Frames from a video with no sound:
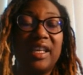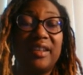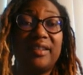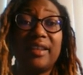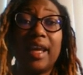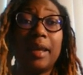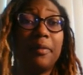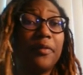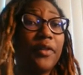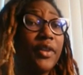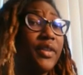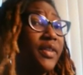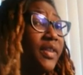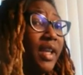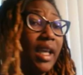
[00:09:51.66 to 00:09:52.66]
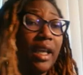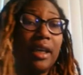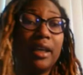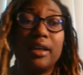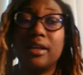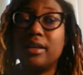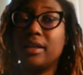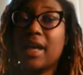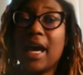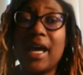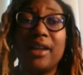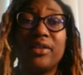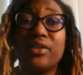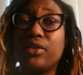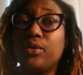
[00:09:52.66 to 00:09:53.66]
Same for C,
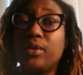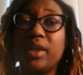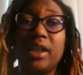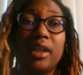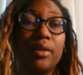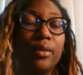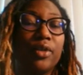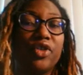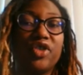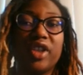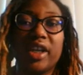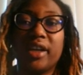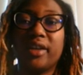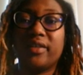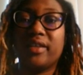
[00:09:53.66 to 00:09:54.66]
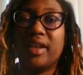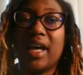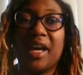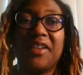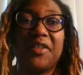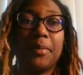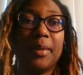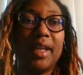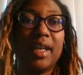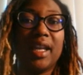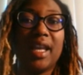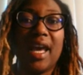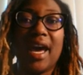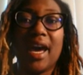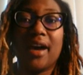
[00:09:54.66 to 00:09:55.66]
not 2 equal shares, not split
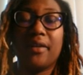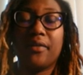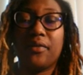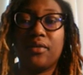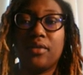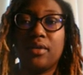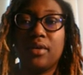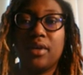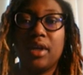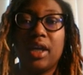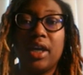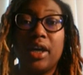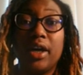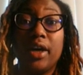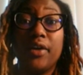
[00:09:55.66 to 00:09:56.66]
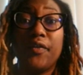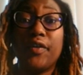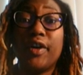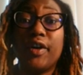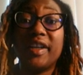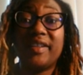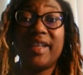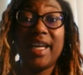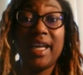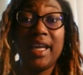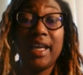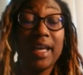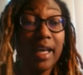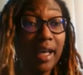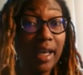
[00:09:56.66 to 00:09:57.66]
in half. For
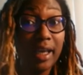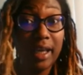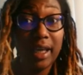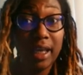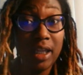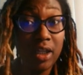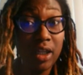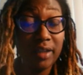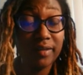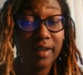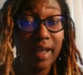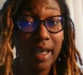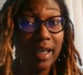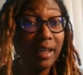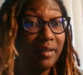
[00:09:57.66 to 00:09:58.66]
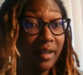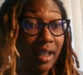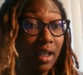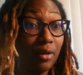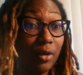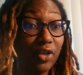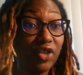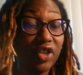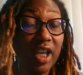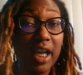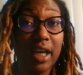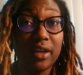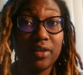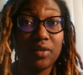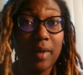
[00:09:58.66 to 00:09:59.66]
D, it looks like it's equal
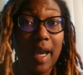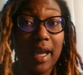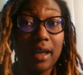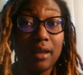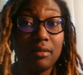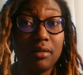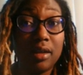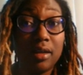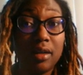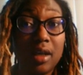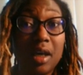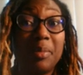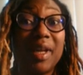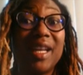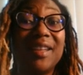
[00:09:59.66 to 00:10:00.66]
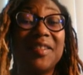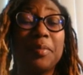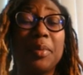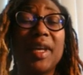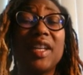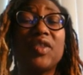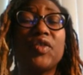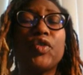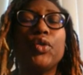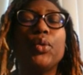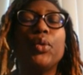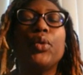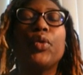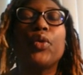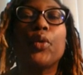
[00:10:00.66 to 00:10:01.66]
shares, right? but it's split
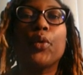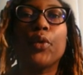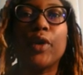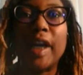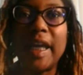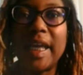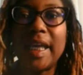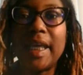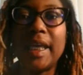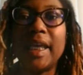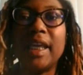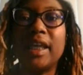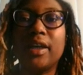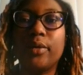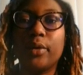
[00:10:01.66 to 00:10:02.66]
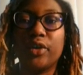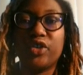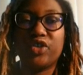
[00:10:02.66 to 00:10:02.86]
to 3 equal